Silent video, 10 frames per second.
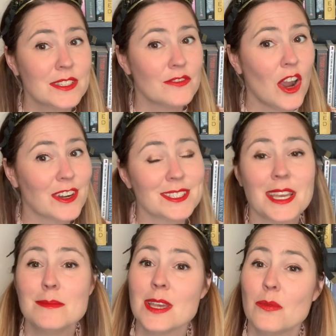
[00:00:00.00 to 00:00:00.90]
of Hearts,
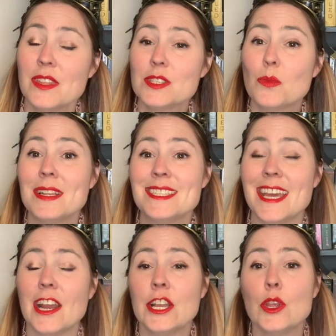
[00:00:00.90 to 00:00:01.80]
comes out this Wednesday,
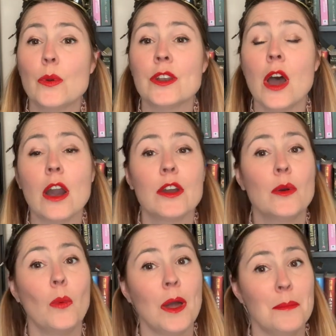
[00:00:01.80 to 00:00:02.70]
and you are not going to
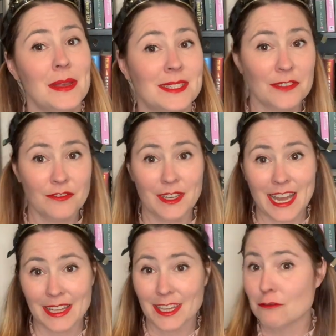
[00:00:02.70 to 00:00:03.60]
want to miss the
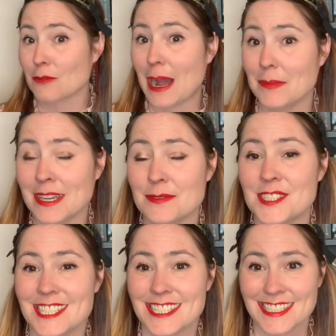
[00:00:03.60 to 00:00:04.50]
finale of wrapping up
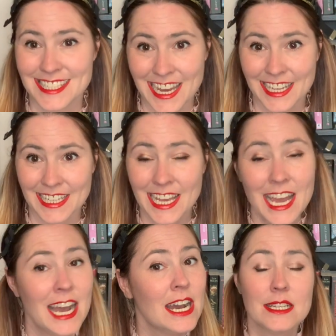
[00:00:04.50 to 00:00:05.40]
season 9.
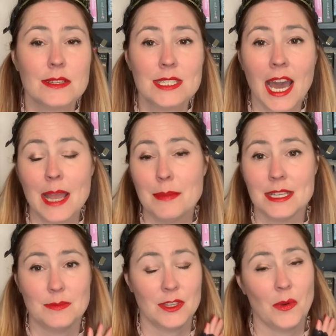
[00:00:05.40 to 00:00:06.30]
Time has
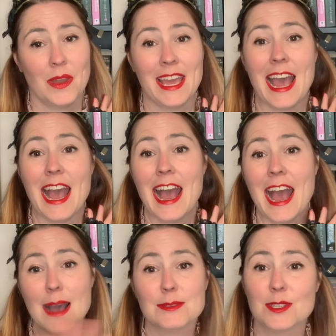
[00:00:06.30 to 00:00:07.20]
been going
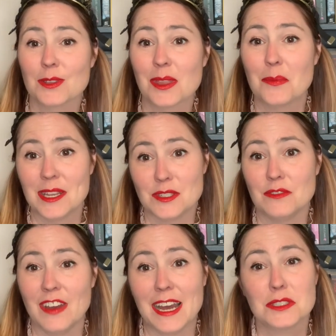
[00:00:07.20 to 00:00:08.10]
absolutely way too
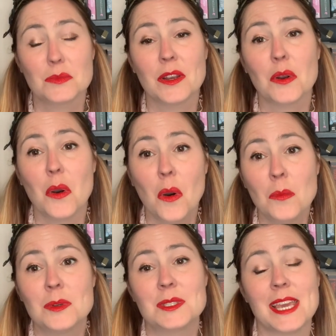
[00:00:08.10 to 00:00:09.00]
fast. We are
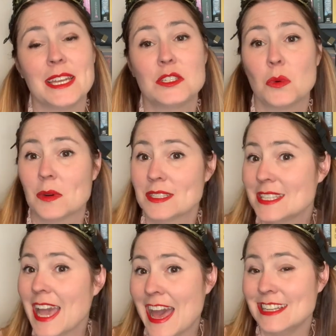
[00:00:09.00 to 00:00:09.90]
almost getting towards
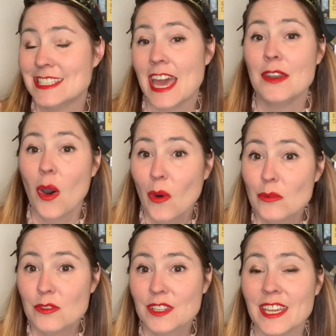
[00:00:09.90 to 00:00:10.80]
the end, and
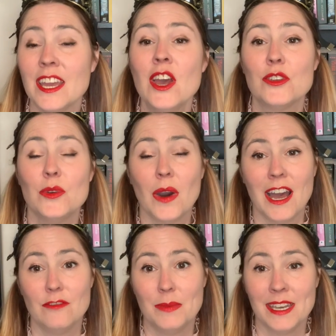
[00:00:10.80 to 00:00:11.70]
hopefully you
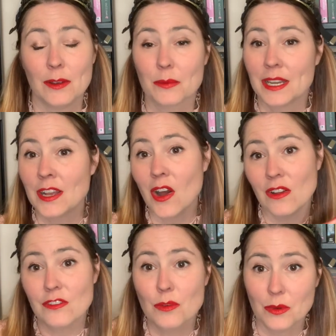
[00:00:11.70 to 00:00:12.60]
have been reading
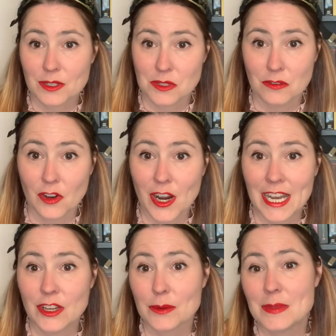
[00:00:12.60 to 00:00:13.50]
all of the books so far,
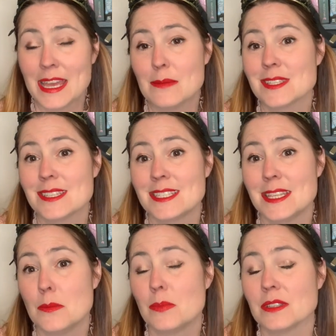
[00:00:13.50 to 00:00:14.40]
and you're being able to see
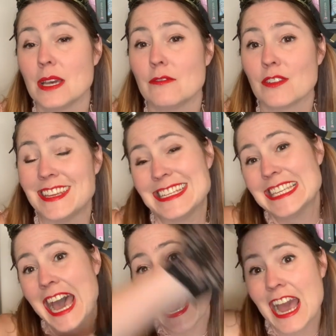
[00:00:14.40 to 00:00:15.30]
the build up for the
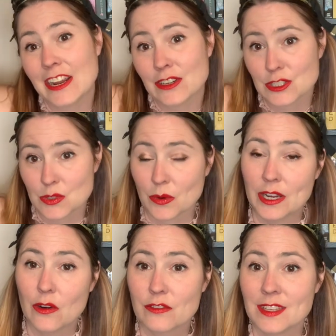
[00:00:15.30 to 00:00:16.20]
entire story
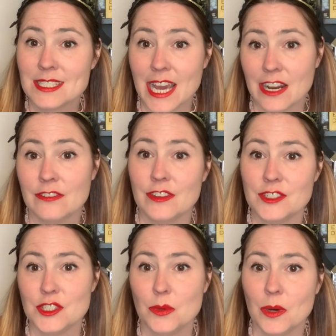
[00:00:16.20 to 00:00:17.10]
over the entire
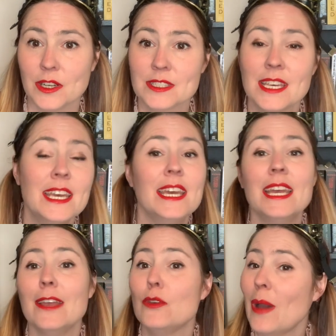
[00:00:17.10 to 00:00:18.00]
52 books.
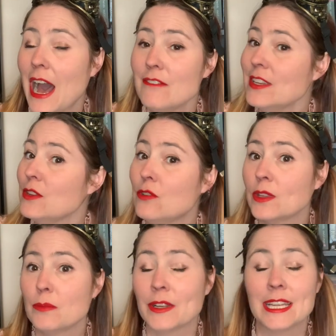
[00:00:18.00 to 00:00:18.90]
If you haven't, you've
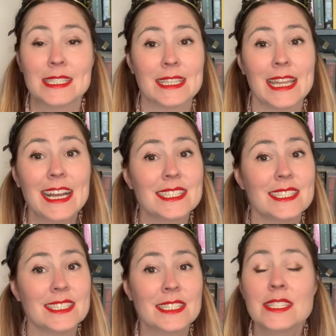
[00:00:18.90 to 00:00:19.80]
only been reading select
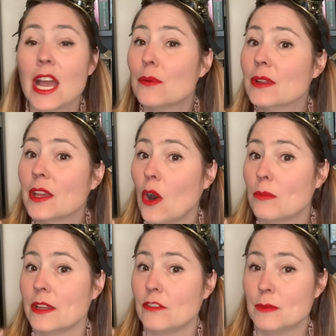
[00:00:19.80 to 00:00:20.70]
seasons, I really hope
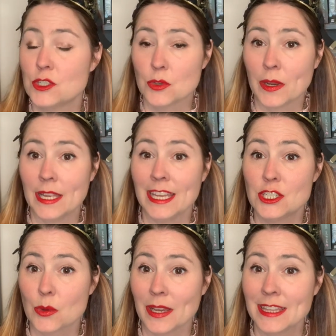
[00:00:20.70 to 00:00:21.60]
that you've been
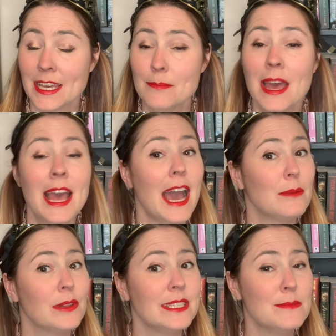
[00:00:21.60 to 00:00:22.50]
enjoying them,
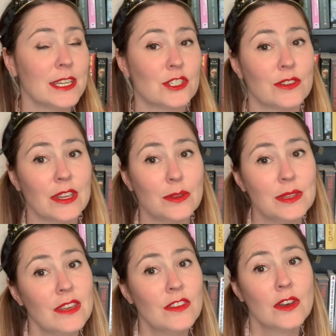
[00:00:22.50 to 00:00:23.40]
and please make sure that you
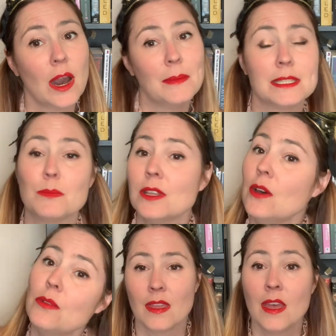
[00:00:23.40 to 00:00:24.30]
leave in the comments below